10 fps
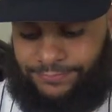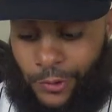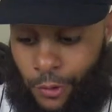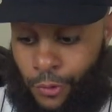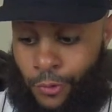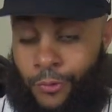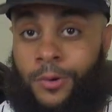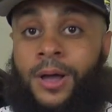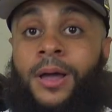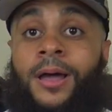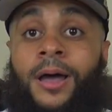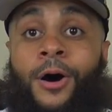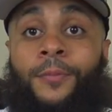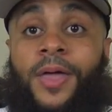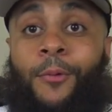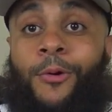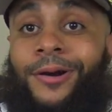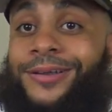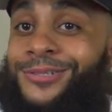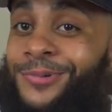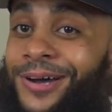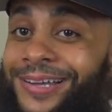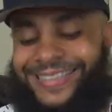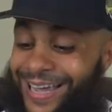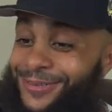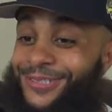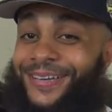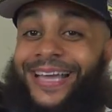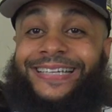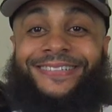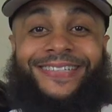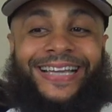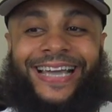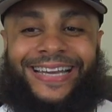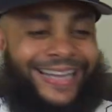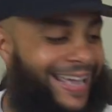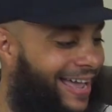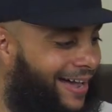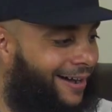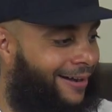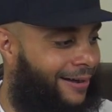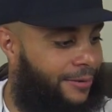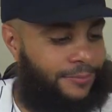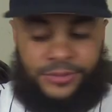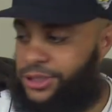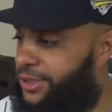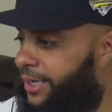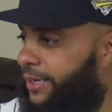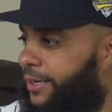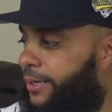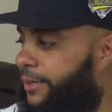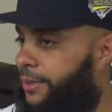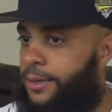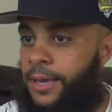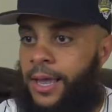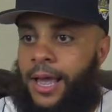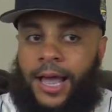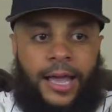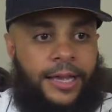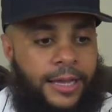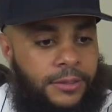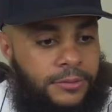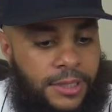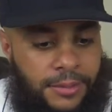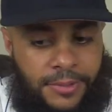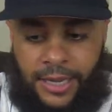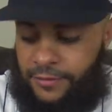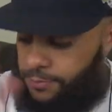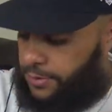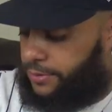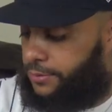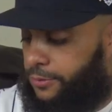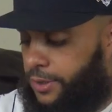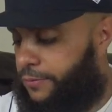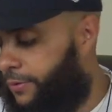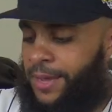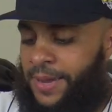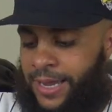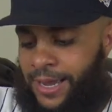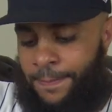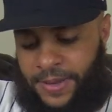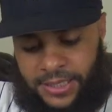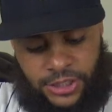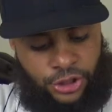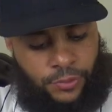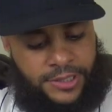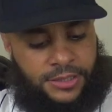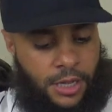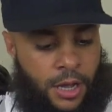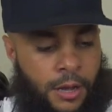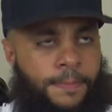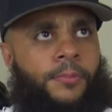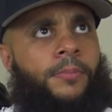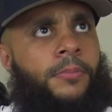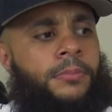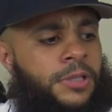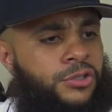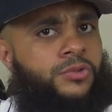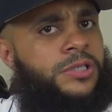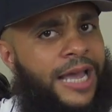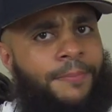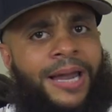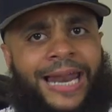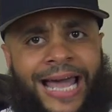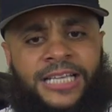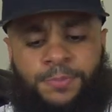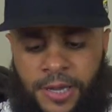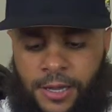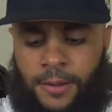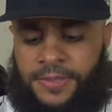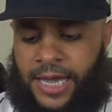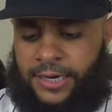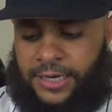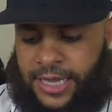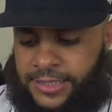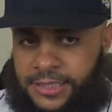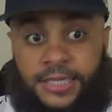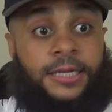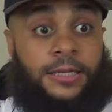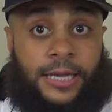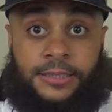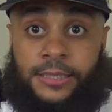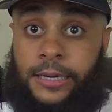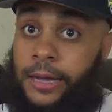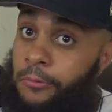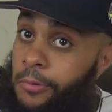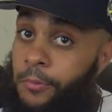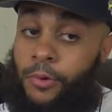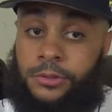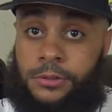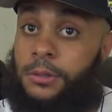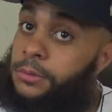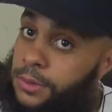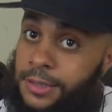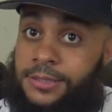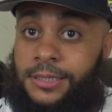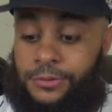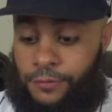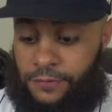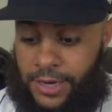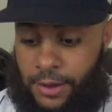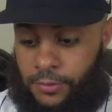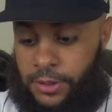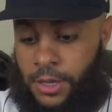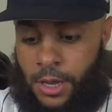Oh, hope that worked, cause what? Damn sure can't do it again. Um, shit. I ain't got no damn knife, but whatever. Yeah, man, I picked these joints up this was like my last pickup down in NC. Like I said, I got one more, so y'all stay tuned for that one.